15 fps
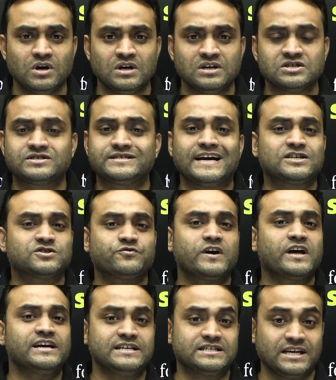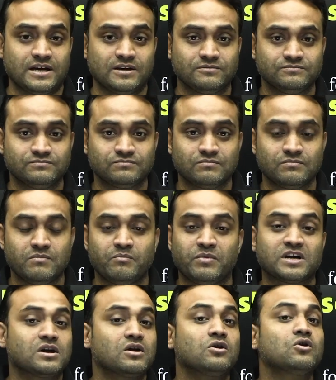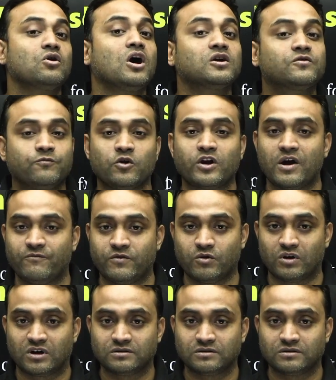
Sets were easy, but not for everyone.